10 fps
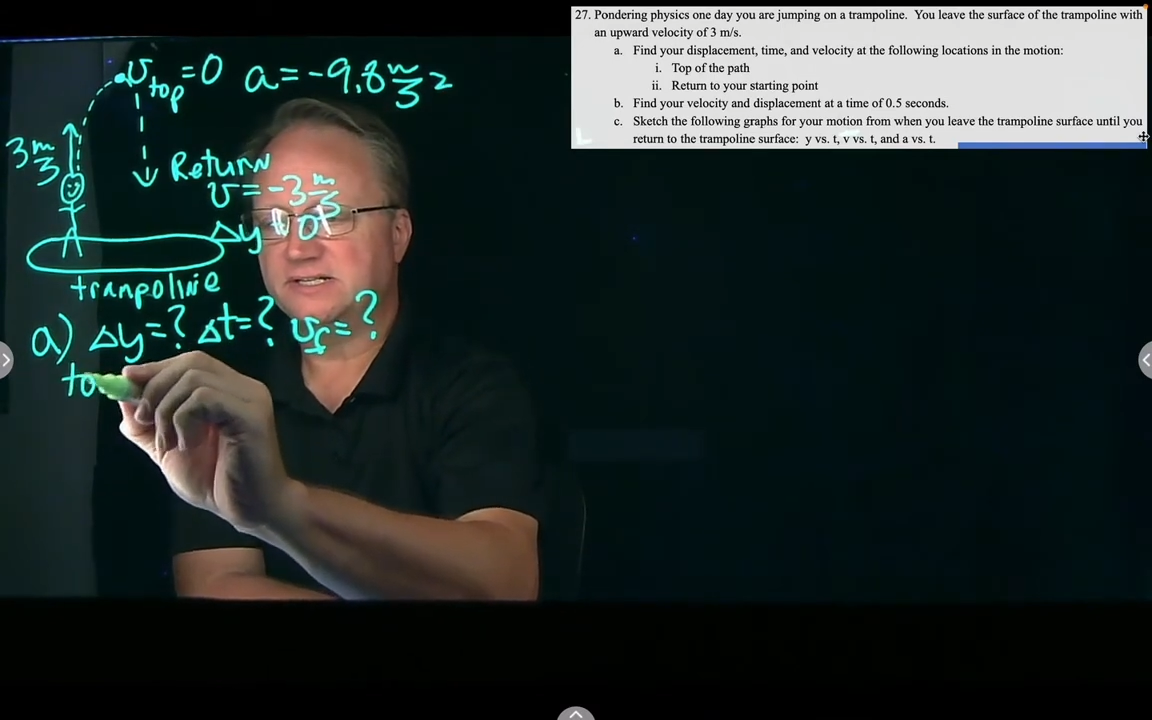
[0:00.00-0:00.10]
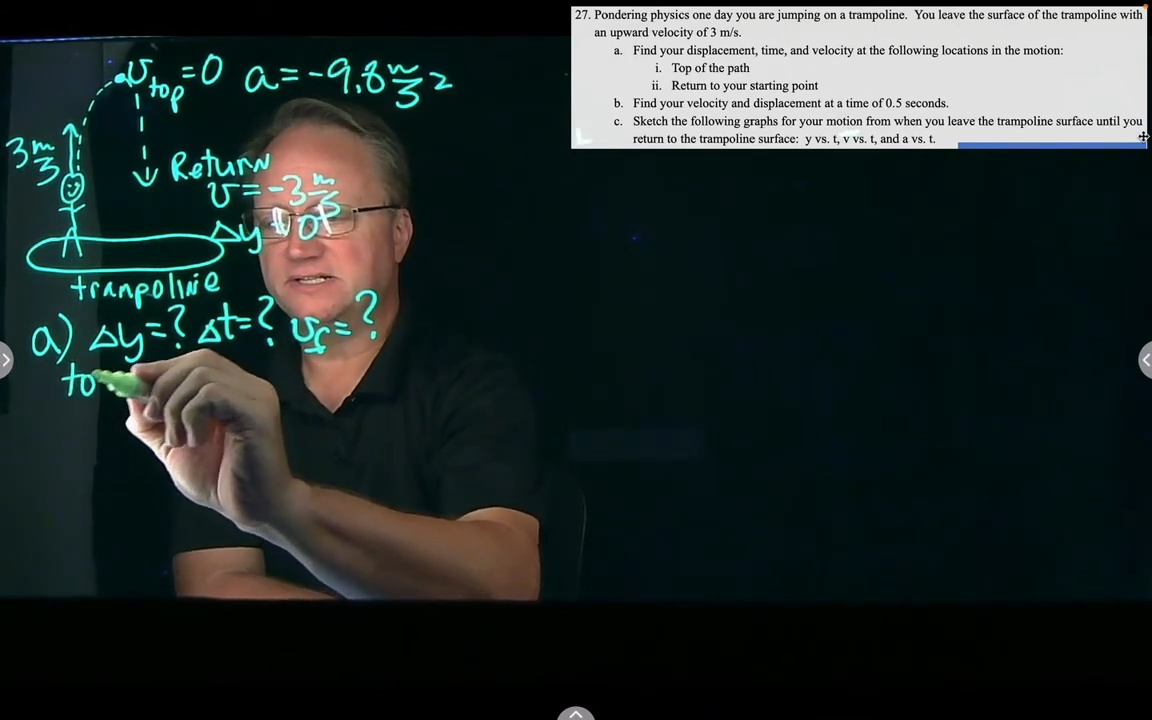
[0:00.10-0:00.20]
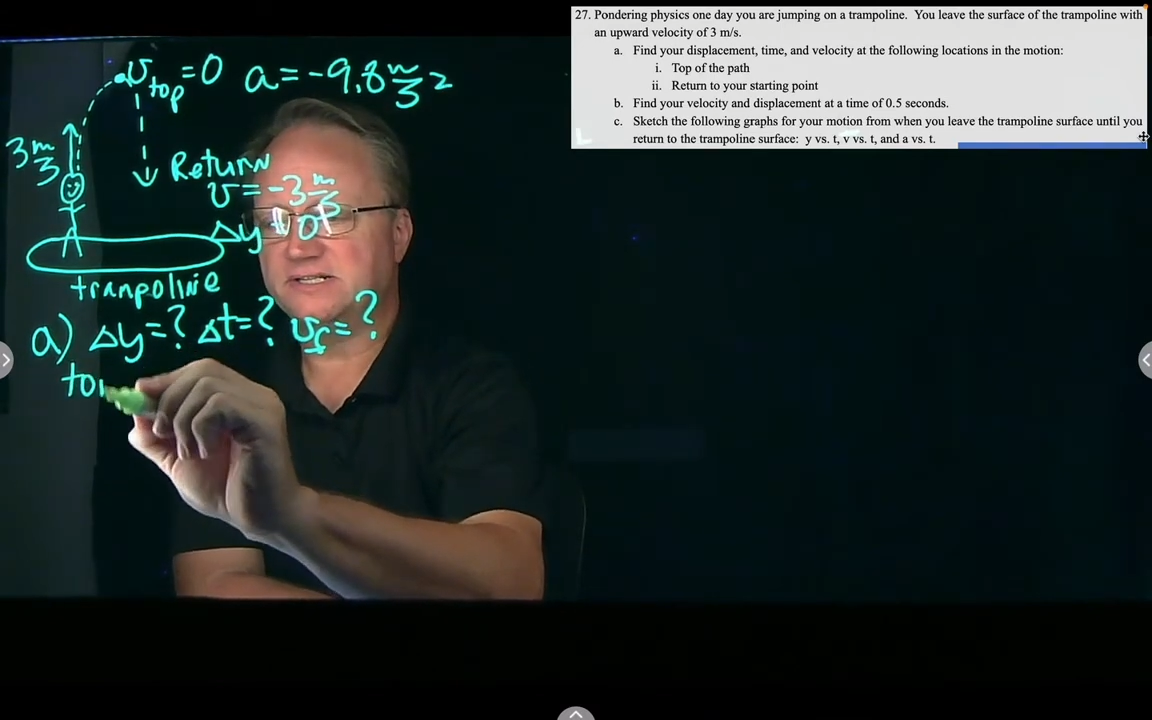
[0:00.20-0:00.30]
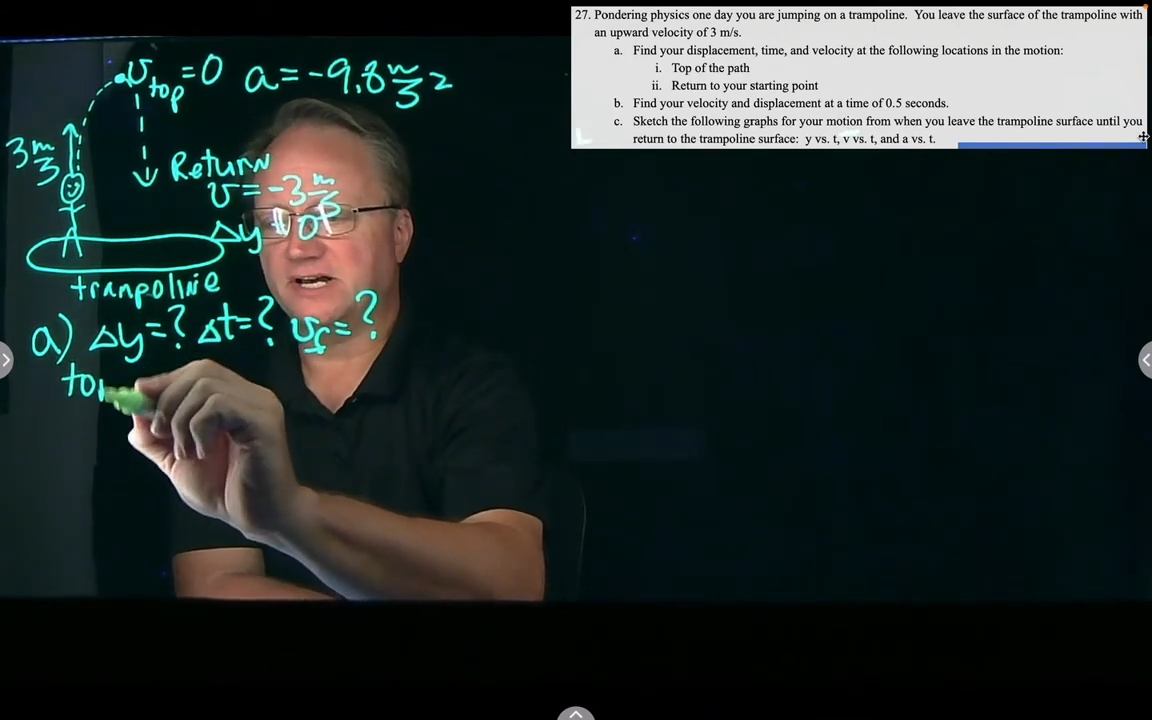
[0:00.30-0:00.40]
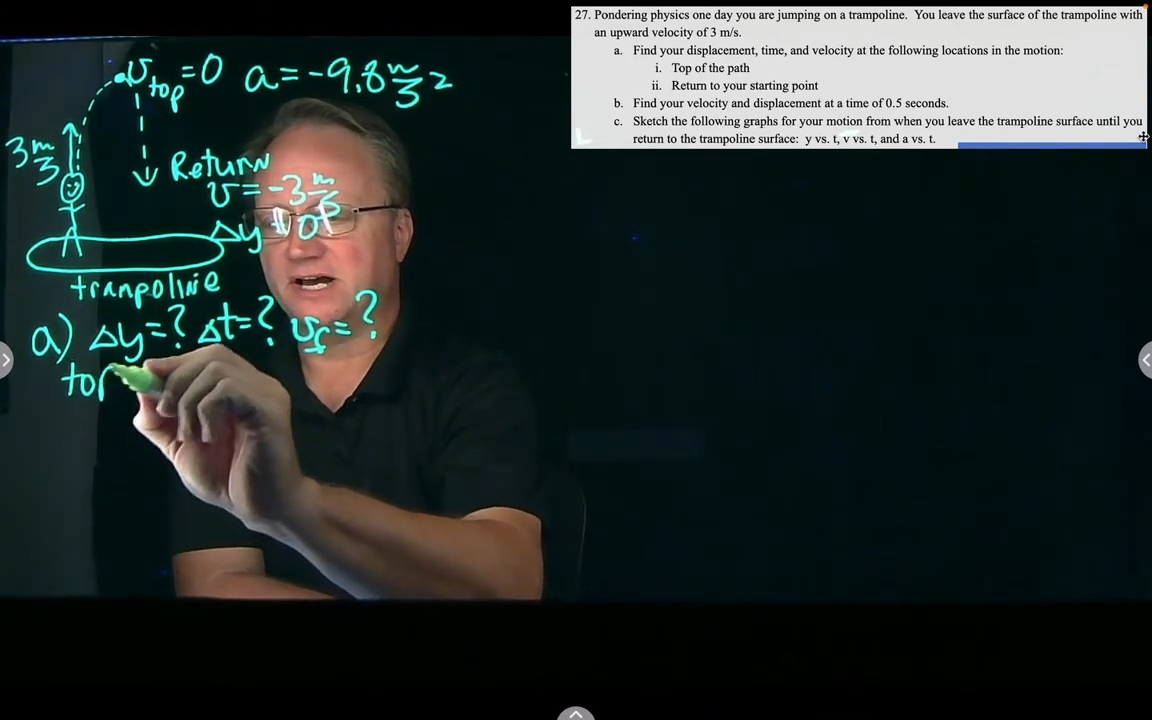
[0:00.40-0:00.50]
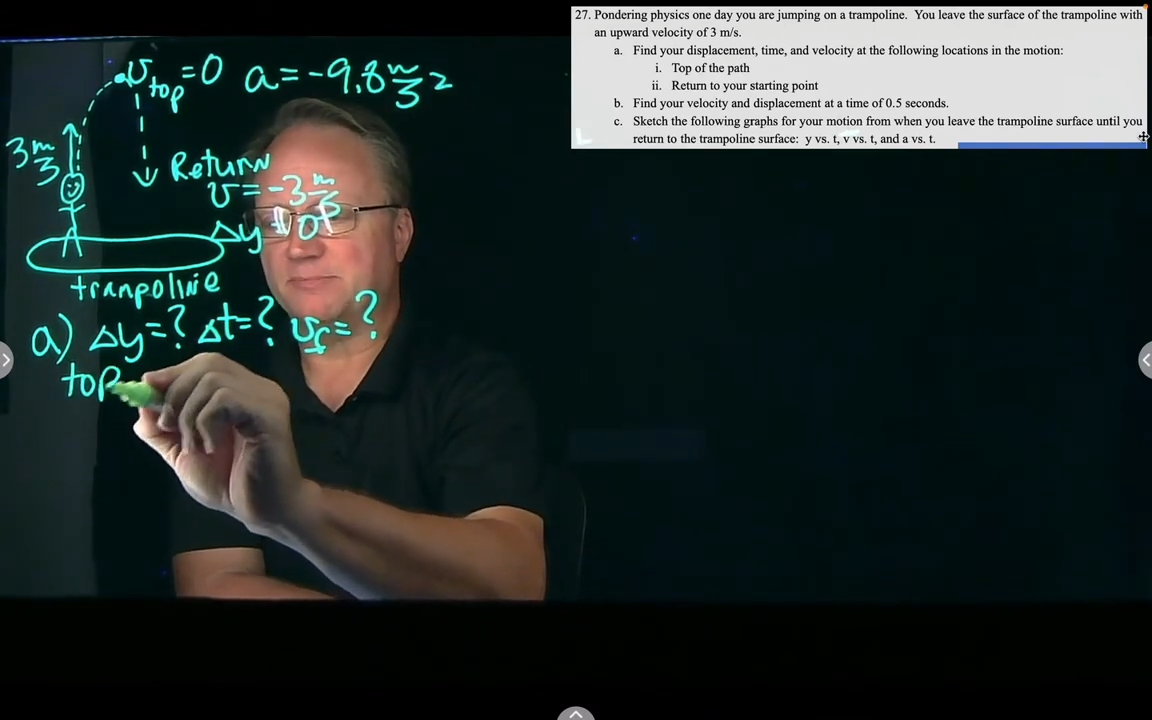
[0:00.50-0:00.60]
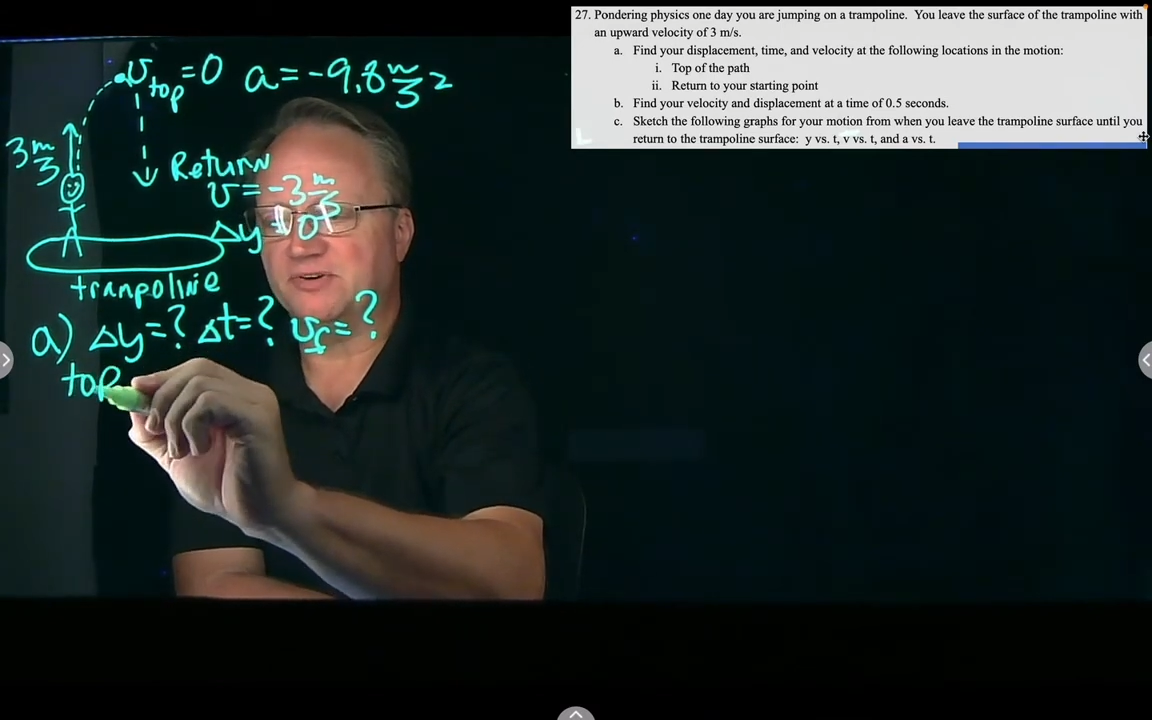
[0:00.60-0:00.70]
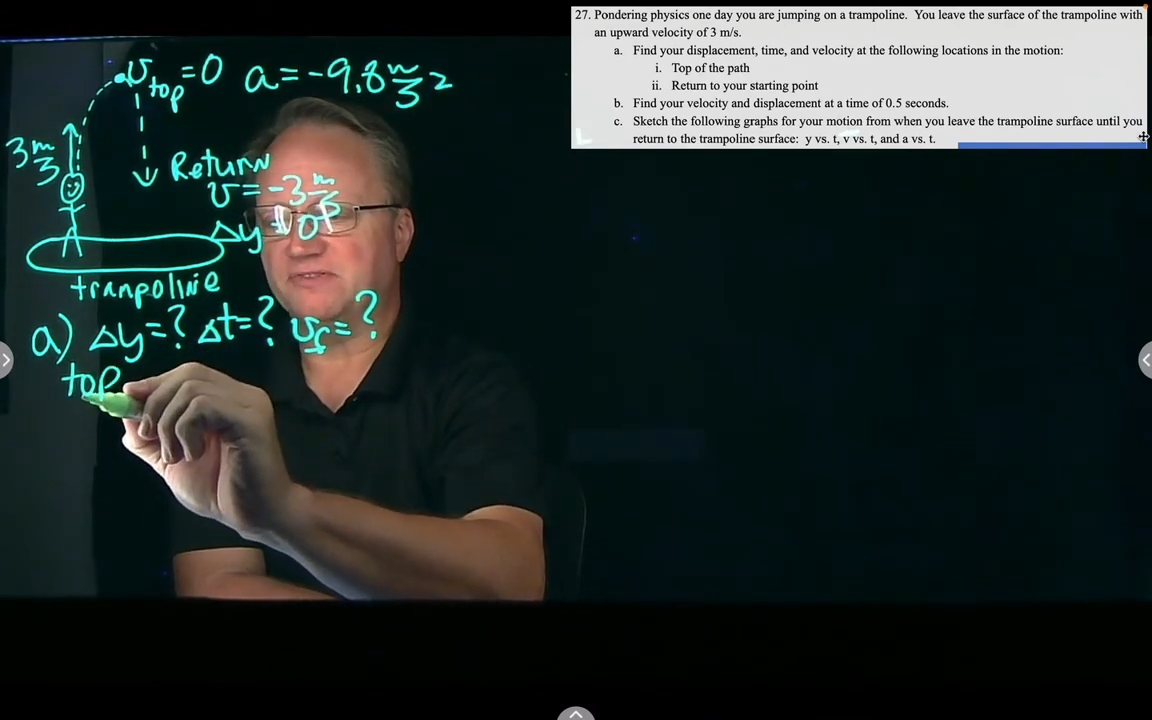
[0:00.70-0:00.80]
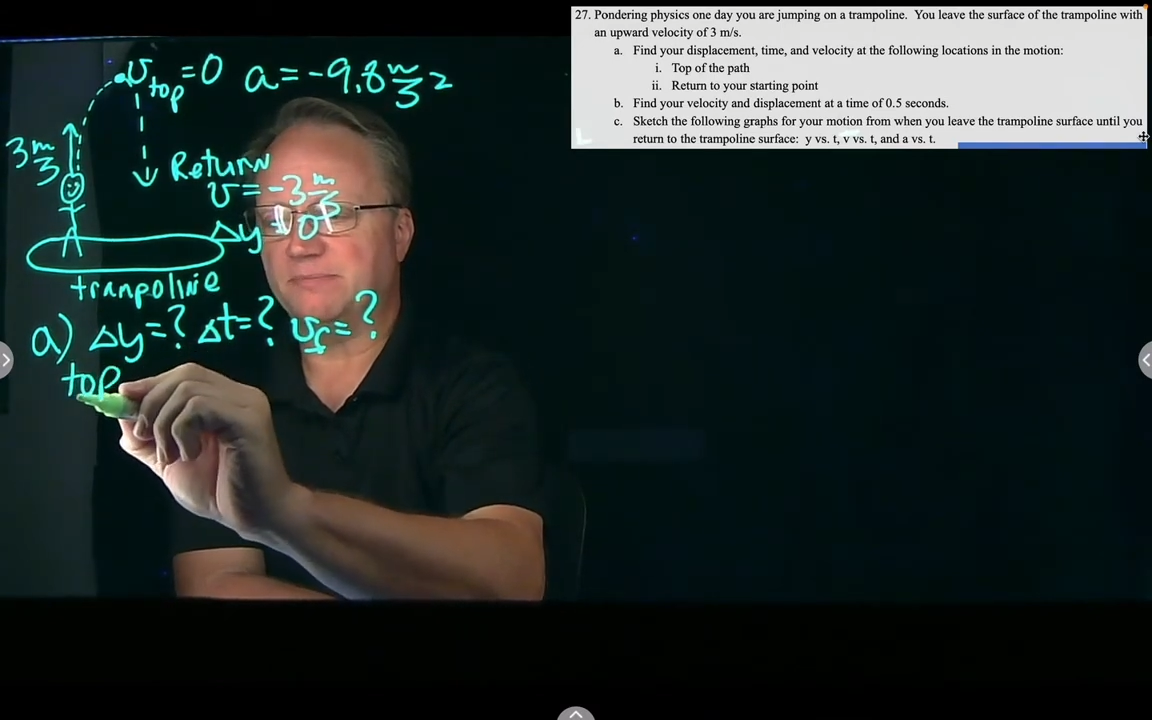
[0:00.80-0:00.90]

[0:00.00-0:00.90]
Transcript: top of the